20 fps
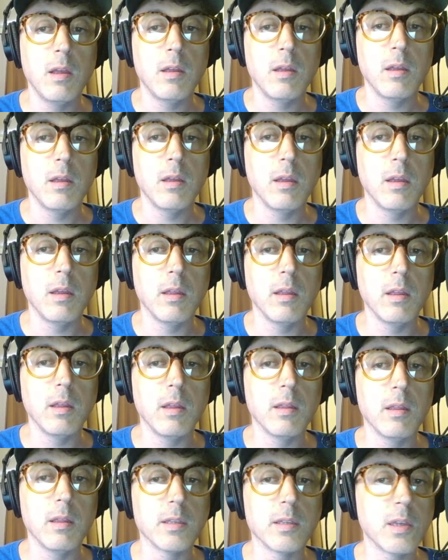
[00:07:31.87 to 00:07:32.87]
Uh,
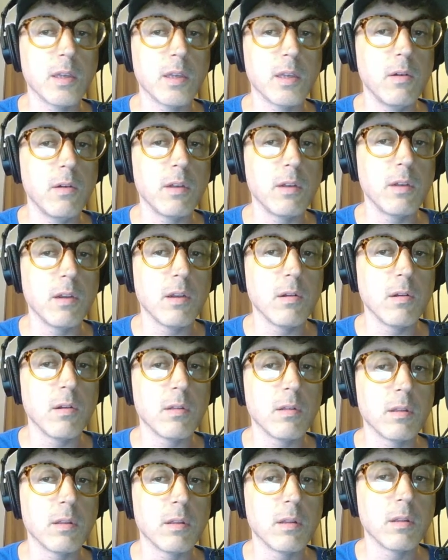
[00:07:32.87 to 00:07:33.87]
let's go in here and
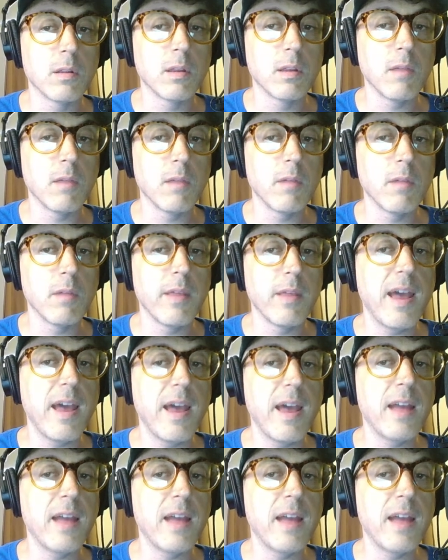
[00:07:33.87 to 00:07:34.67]
get rid of that.